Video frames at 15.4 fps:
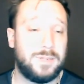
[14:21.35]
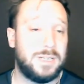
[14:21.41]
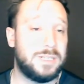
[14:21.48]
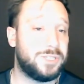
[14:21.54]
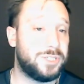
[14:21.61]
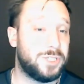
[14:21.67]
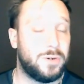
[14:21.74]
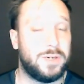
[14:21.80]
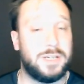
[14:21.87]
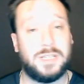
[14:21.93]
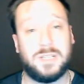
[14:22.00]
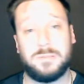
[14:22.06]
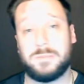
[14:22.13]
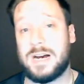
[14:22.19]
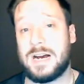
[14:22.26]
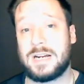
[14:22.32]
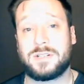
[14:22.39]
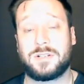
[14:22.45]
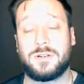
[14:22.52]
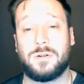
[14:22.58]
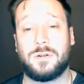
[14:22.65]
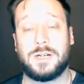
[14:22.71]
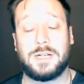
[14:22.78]
It showed it in the box
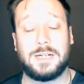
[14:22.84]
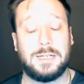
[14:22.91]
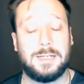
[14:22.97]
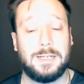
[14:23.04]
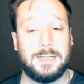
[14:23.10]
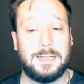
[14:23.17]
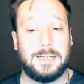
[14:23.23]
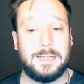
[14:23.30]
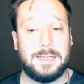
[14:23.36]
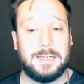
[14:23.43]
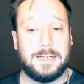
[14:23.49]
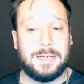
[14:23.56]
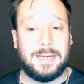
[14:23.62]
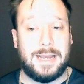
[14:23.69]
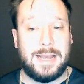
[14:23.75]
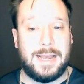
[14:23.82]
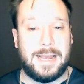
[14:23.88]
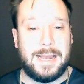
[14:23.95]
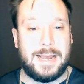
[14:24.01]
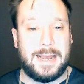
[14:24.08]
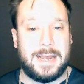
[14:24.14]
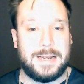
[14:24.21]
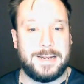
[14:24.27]
score,
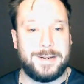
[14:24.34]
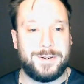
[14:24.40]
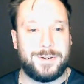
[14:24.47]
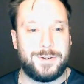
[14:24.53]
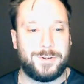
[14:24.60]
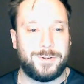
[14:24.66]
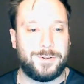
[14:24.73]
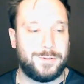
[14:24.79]
and